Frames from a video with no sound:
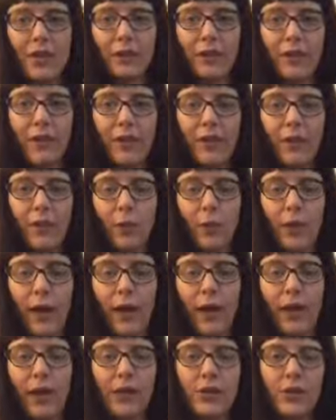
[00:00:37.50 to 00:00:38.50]
favorite
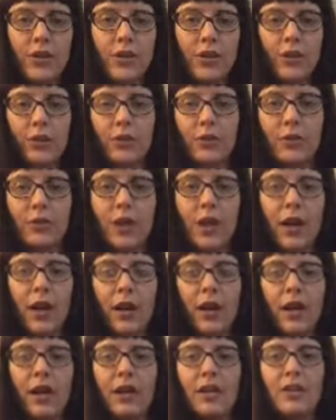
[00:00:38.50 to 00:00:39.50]
way to
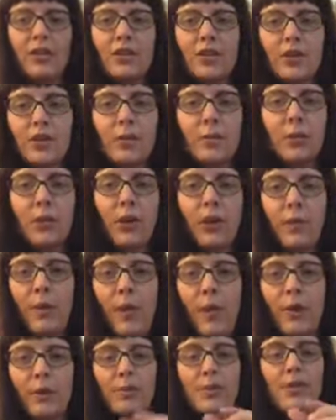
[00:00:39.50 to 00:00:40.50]
do the booty
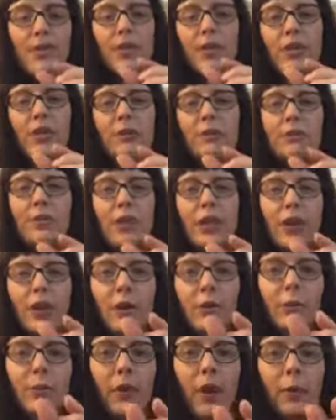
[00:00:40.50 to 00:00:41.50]
bombs. They're,
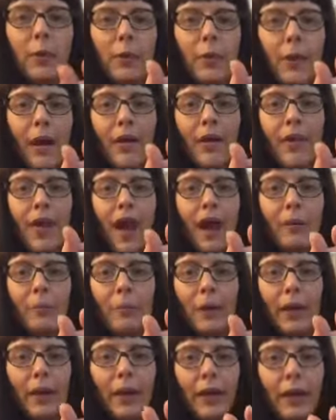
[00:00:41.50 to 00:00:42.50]
probably about that
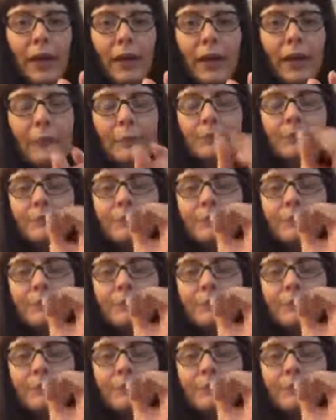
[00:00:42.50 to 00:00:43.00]
big.